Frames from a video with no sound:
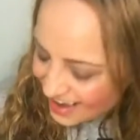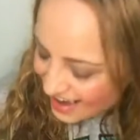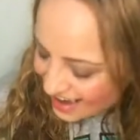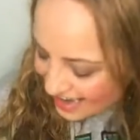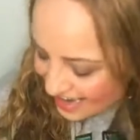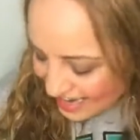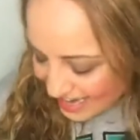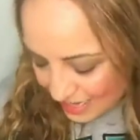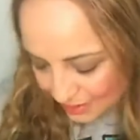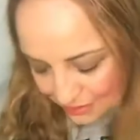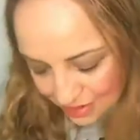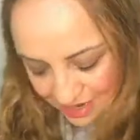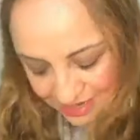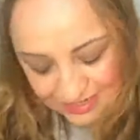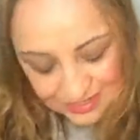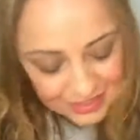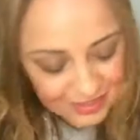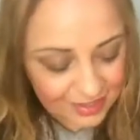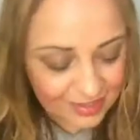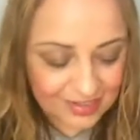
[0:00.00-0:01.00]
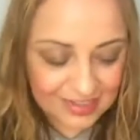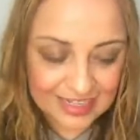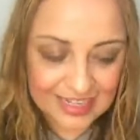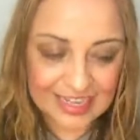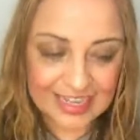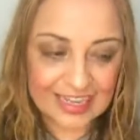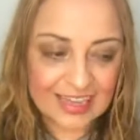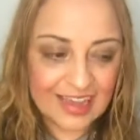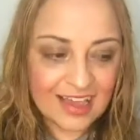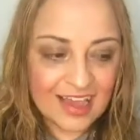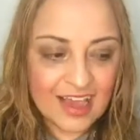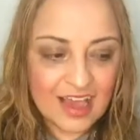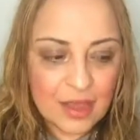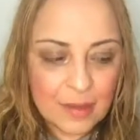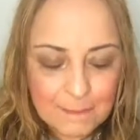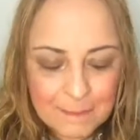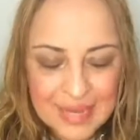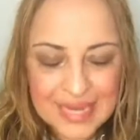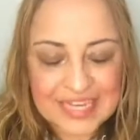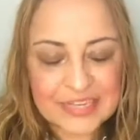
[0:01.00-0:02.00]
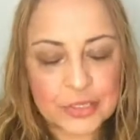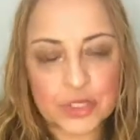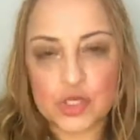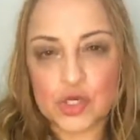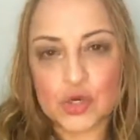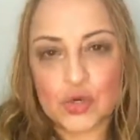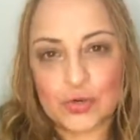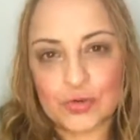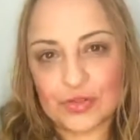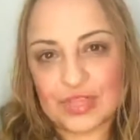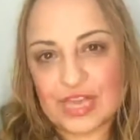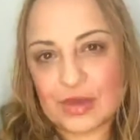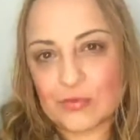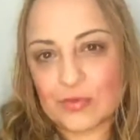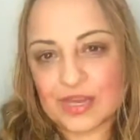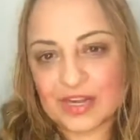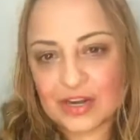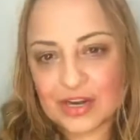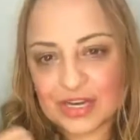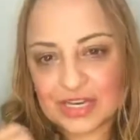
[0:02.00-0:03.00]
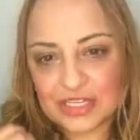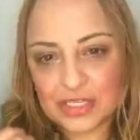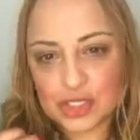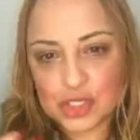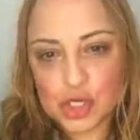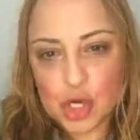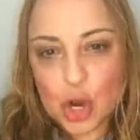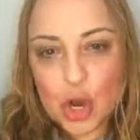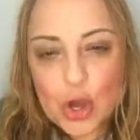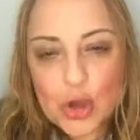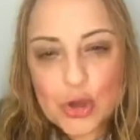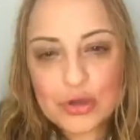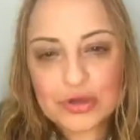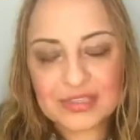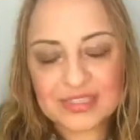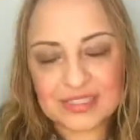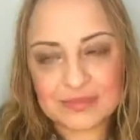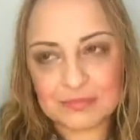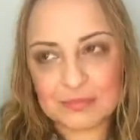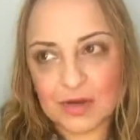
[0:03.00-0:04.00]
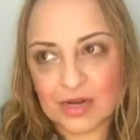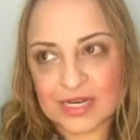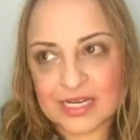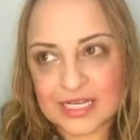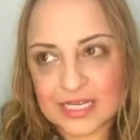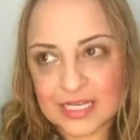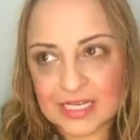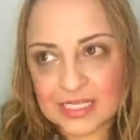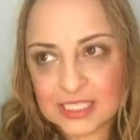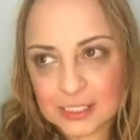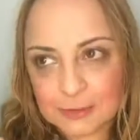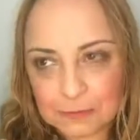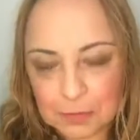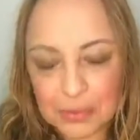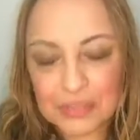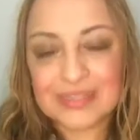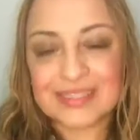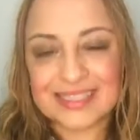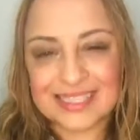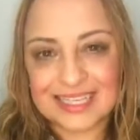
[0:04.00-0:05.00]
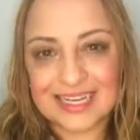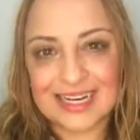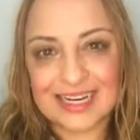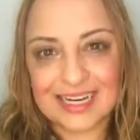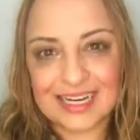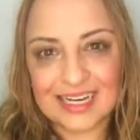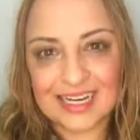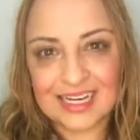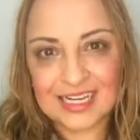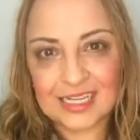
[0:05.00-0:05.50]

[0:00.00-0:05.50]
I certainly made sure that when I chose my sponsor,